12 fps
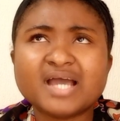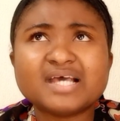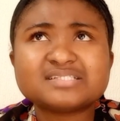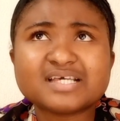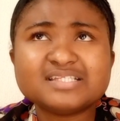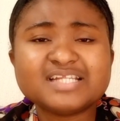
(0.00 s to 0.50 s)
And
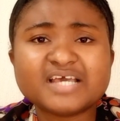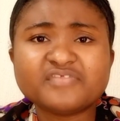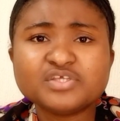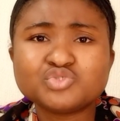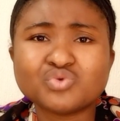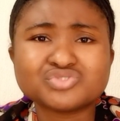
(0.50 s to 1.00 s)
as I then, I
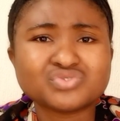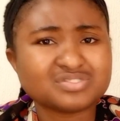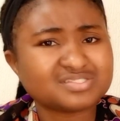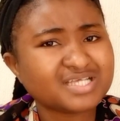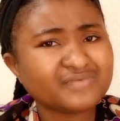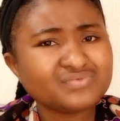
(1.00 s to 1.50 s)
think she was on
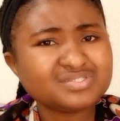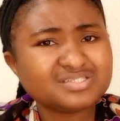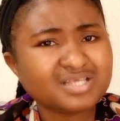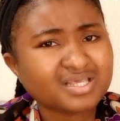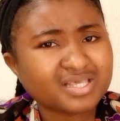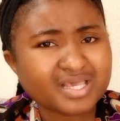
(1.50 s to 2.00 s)

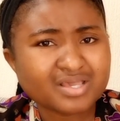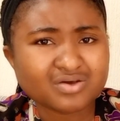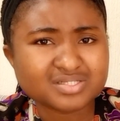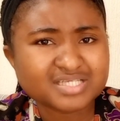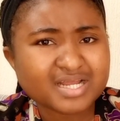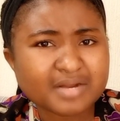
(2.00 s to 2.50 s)
70k
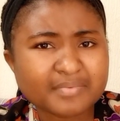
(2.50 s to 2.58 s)
or there,